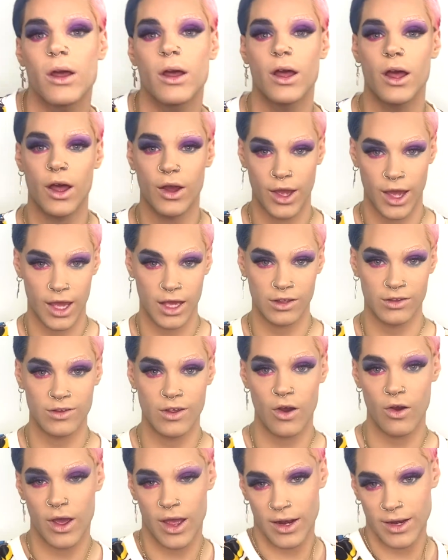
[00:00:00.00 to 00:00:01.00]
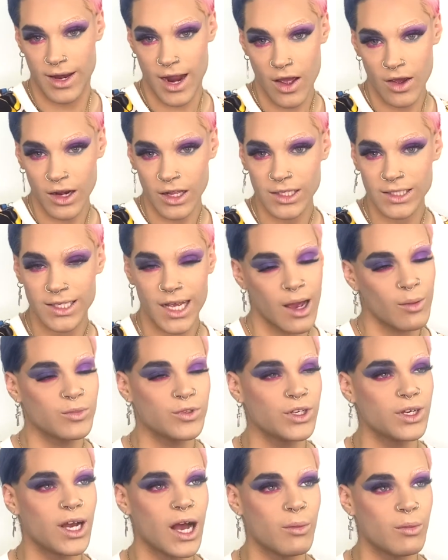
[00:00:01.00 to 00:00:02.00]
Okay, so, and now it is time to
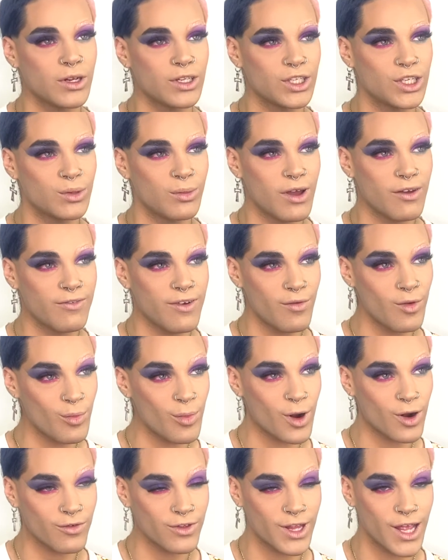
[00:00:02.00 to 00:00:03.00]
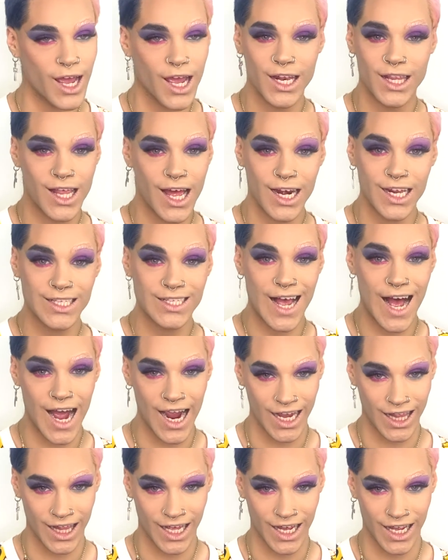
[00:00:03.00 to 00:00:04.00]
come and do my favorite part of the day, and that is
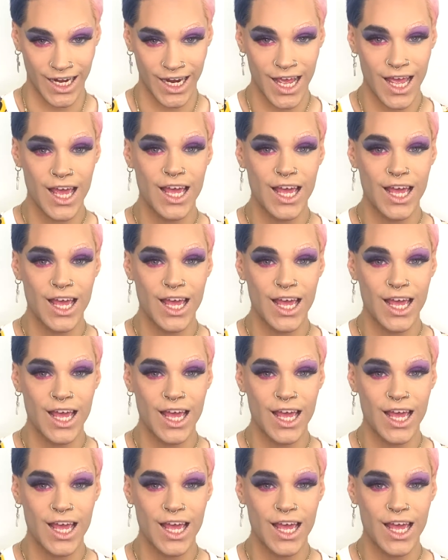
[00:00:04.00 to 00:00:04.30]
highlight.